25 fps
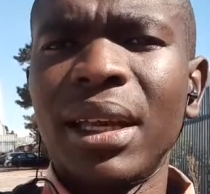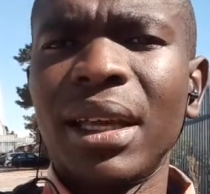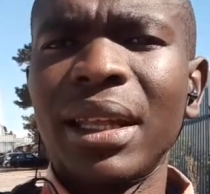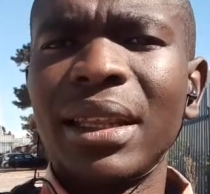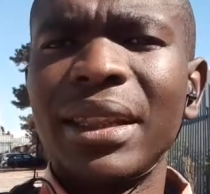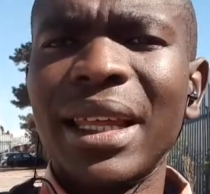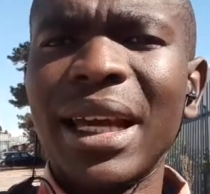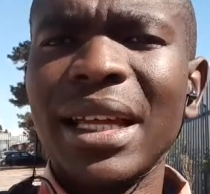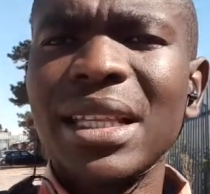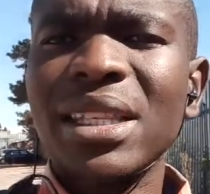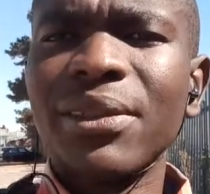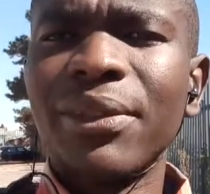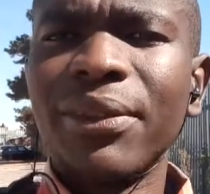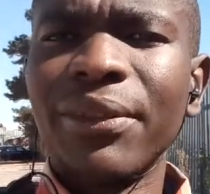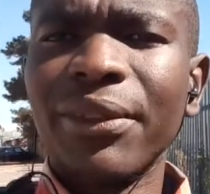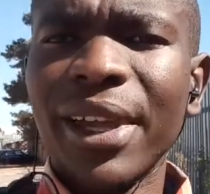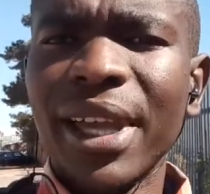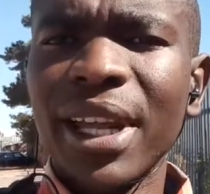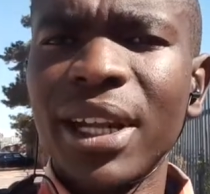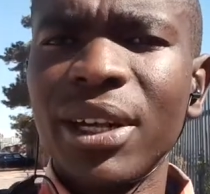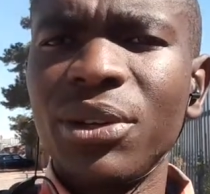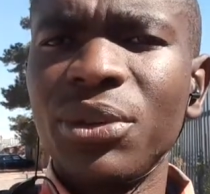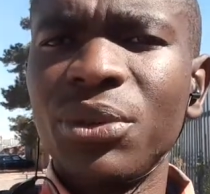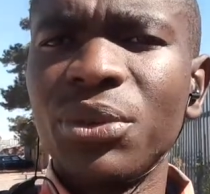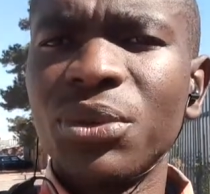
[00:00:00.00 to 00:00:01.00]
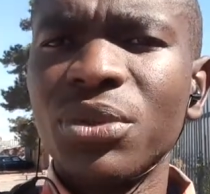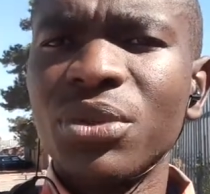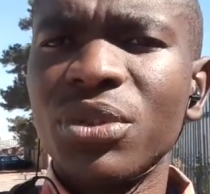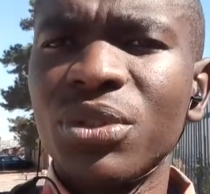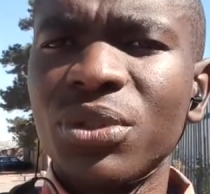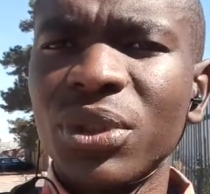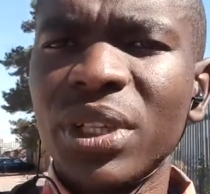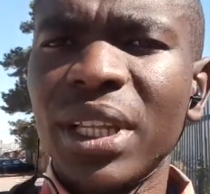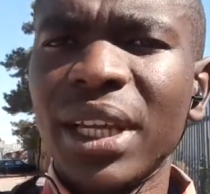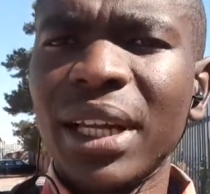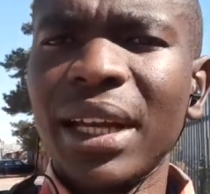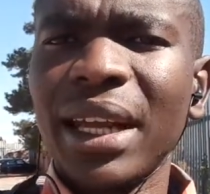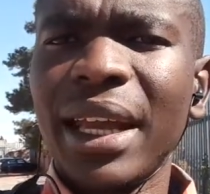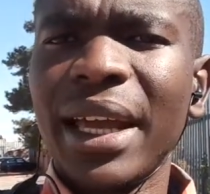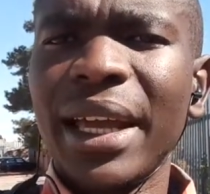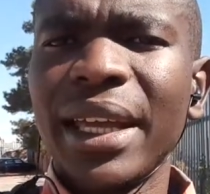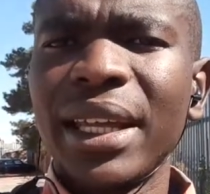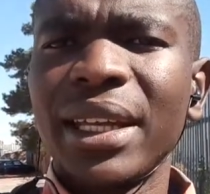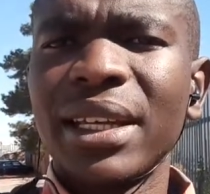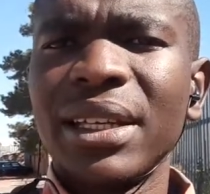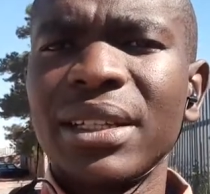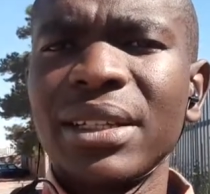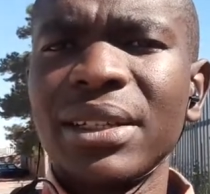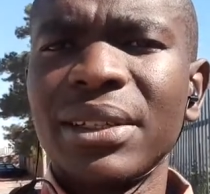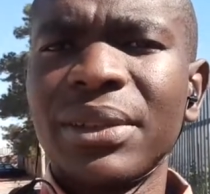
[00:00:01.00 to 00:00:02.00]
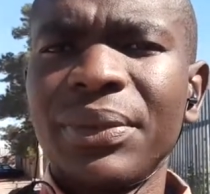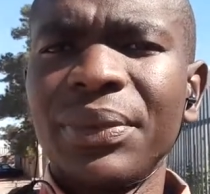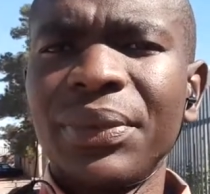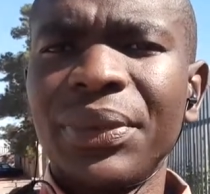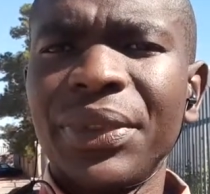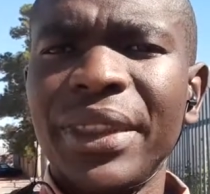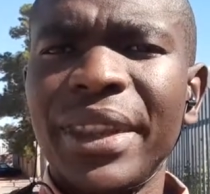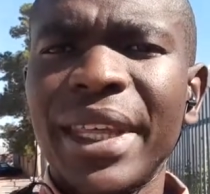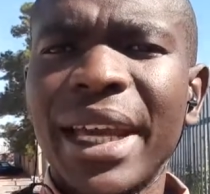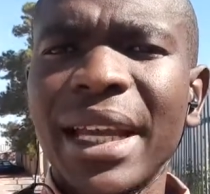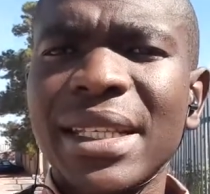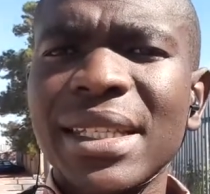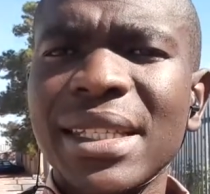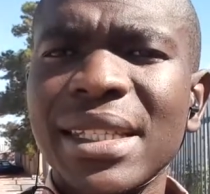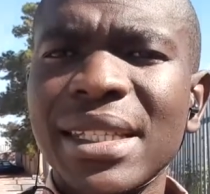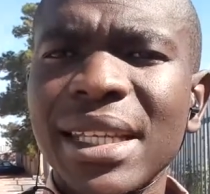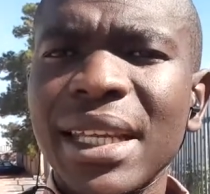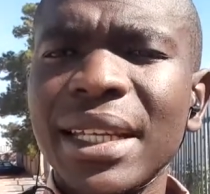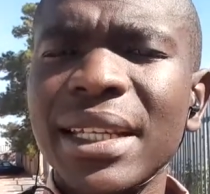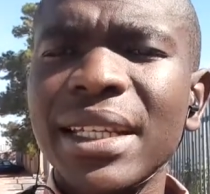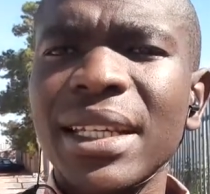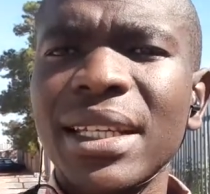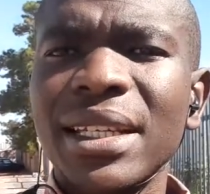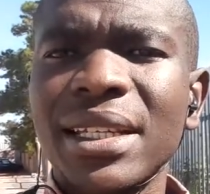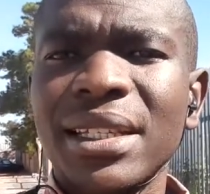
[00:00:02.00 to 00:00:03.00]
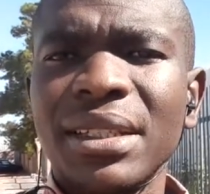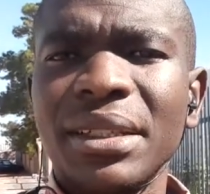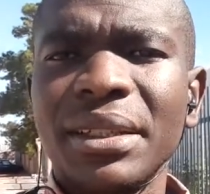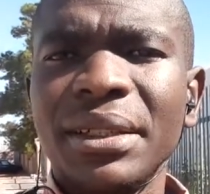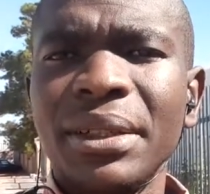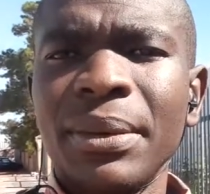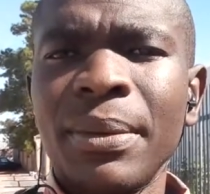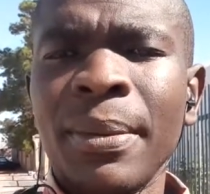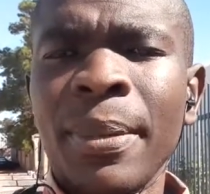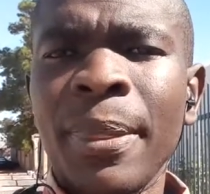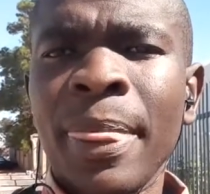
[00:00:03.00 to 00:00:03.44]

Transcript: That's value to the client. That's certainty.